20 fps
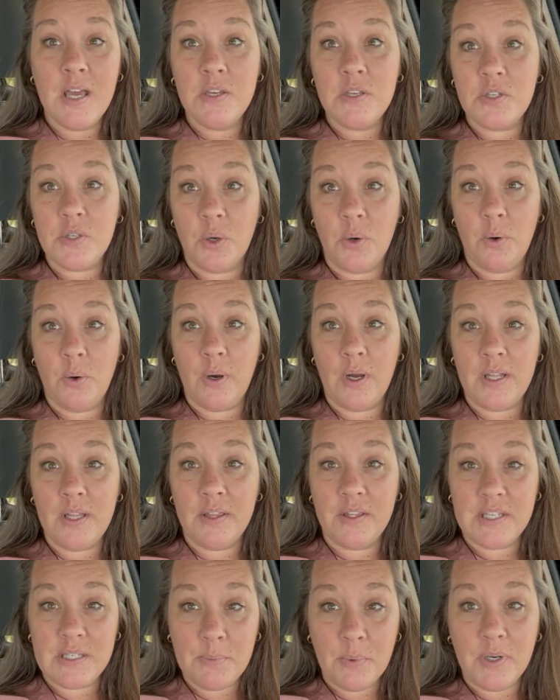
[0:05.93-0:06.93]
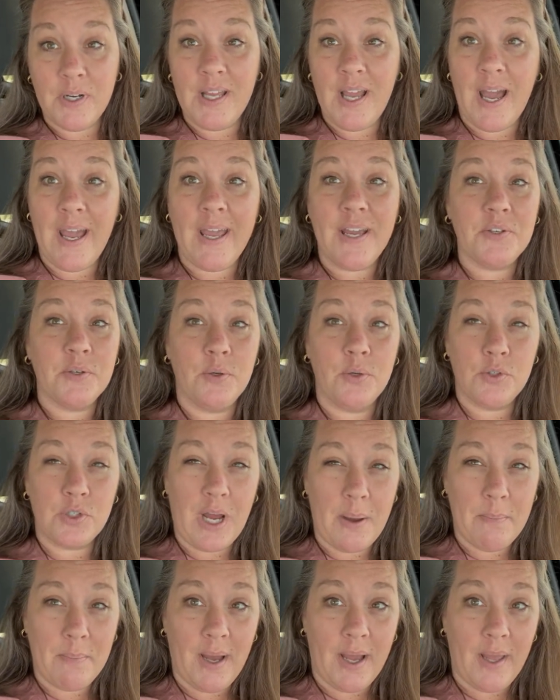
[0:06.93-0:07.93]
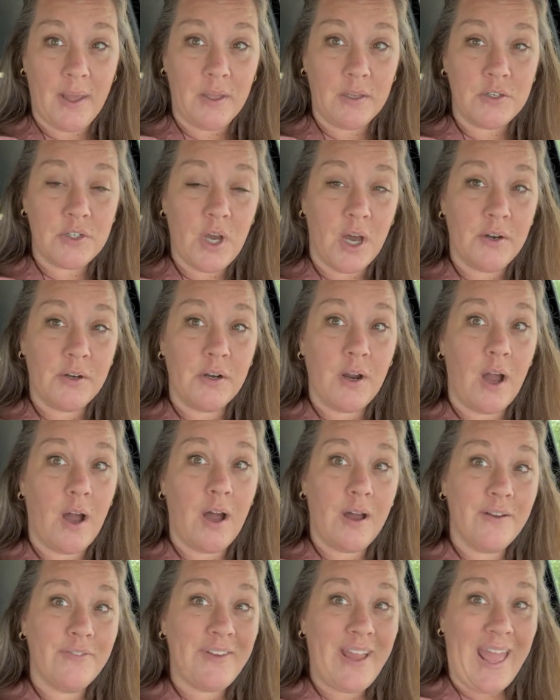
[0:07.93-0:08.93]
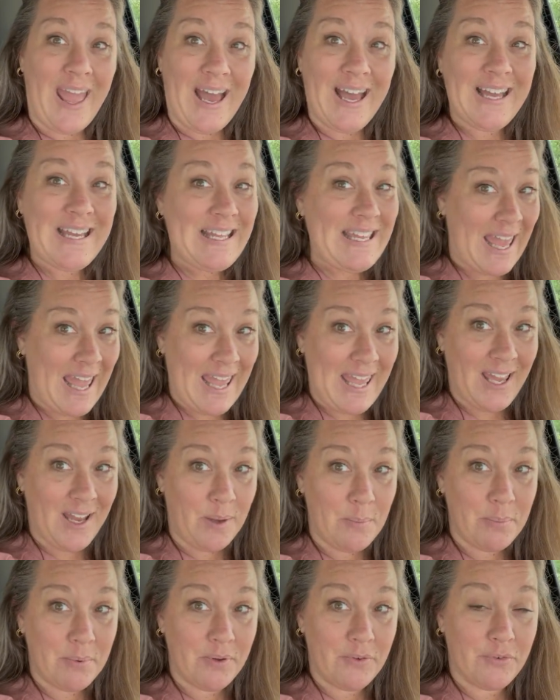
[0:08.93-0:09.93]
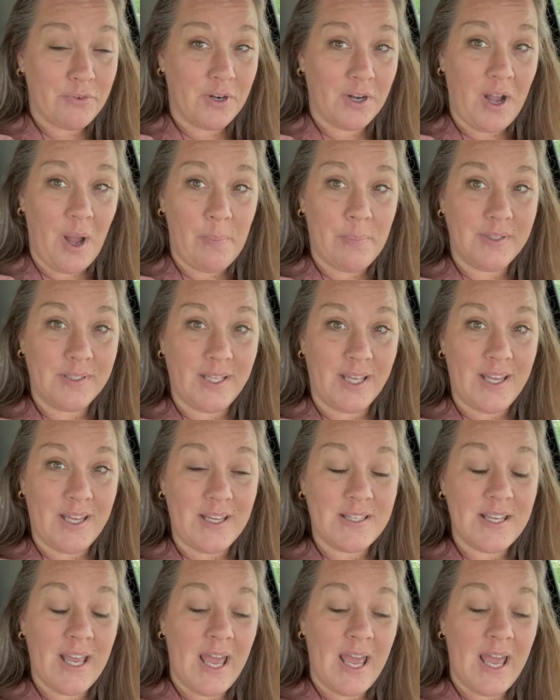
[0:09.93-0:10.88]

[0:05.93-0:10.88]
So this morning I had to go drop my daughter off at camp for a couple of days,